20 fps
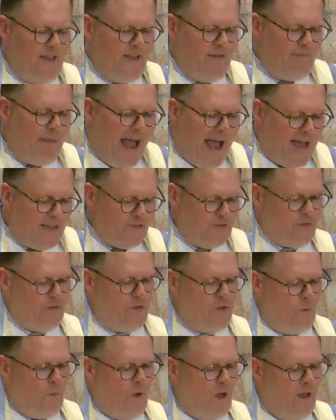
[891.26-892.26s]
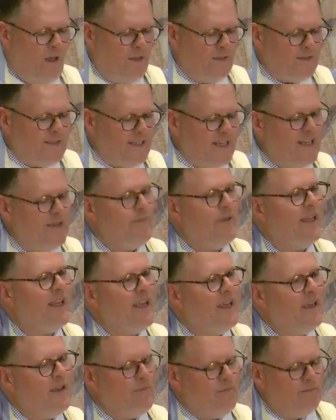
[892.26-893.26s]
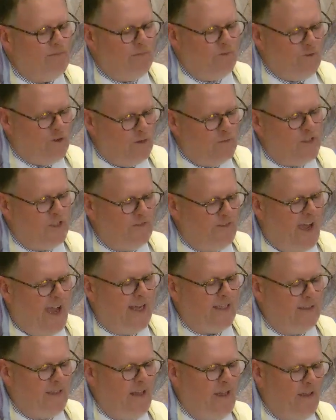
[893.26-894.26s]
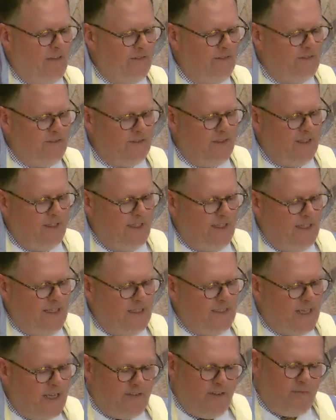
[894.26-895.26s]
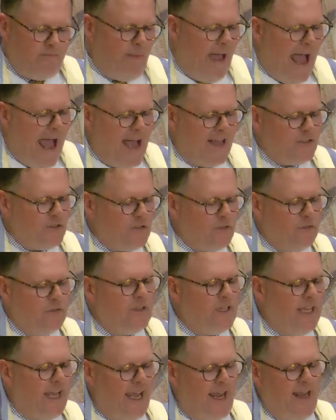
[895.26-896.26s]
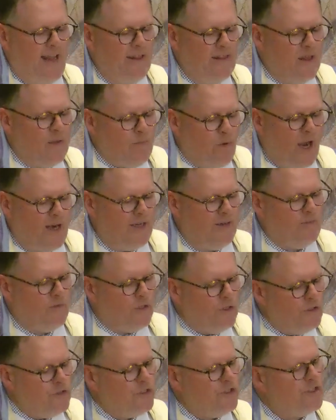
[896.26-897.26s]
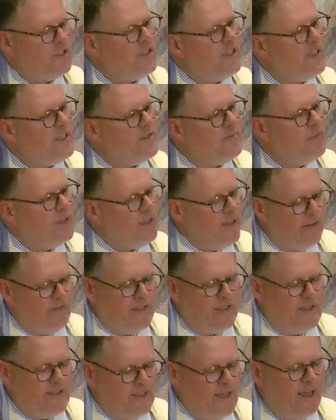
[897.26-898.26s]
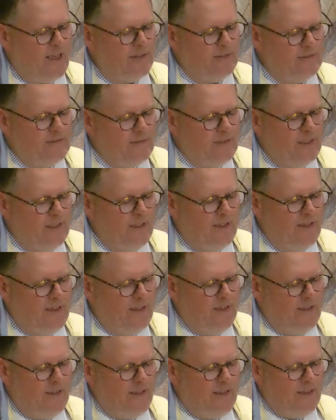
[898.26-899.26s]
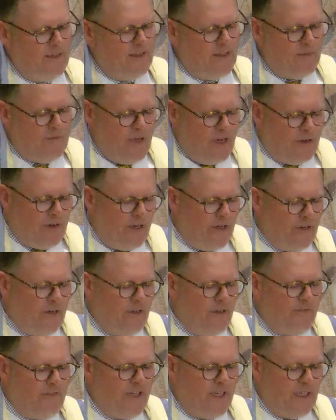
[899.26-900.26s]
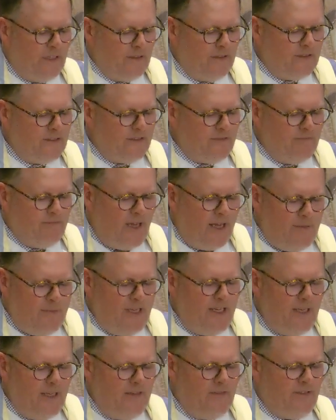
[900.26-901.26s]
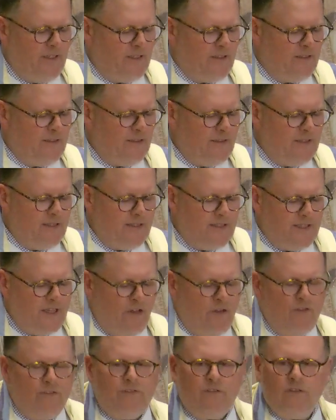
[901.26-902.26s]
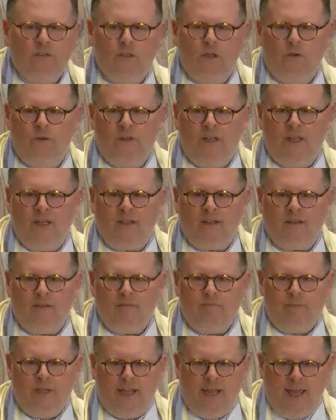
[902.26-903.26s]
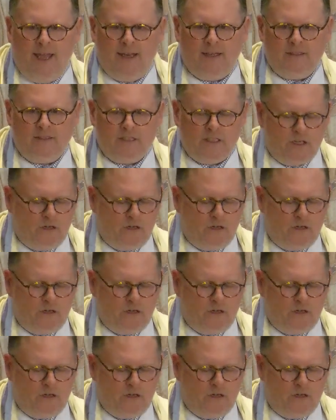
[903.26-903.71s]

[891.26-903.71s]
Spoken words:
passed through the walls keeping him from divine love. David passed through the gate that brought him closer to his beloved son. The barrier of guilt, maybe even self-loathing, began to